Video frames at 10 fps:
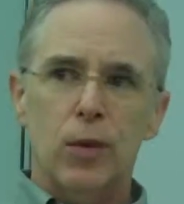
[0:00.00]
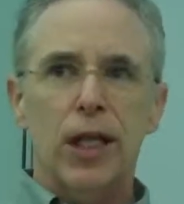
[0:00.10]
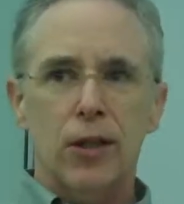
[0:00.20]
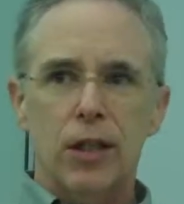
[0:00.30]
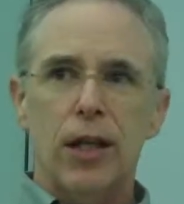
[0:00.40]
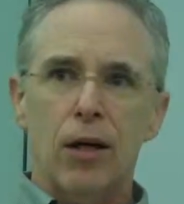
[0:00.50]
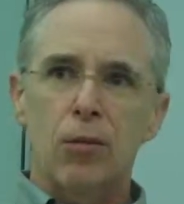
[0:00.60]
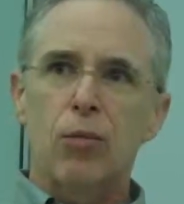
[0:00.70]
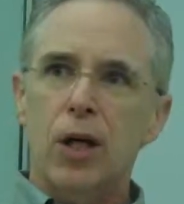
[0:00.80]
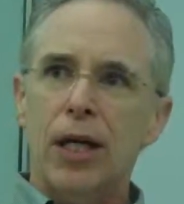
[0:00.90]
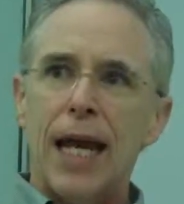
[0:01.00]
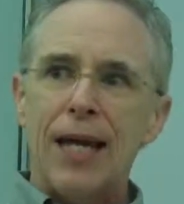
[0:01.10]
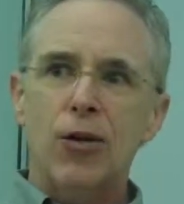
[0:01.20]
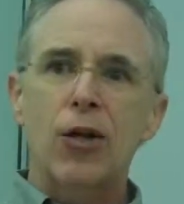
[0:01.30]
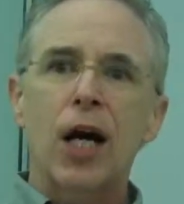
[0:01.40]
I could count on probably
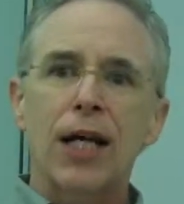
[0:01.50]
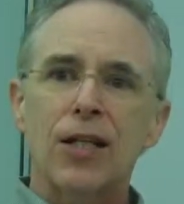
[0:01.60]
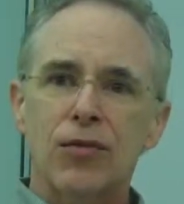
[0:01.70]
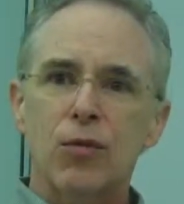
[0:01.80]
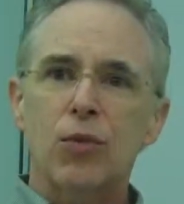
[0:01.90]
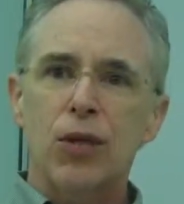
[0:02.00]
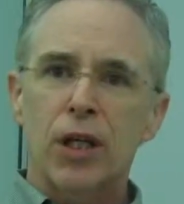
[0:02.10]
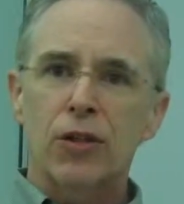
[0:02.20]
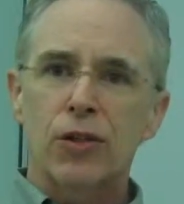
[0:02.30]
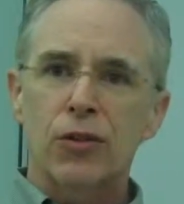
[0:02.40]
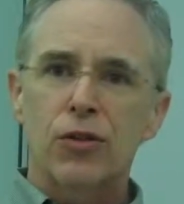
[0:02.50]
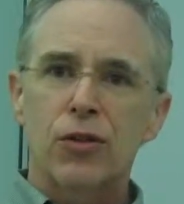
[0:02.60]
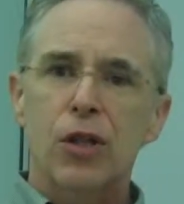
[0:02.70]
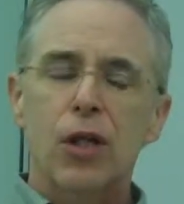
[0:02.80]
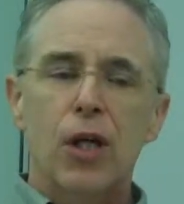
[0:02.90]
8 or 9 different productions,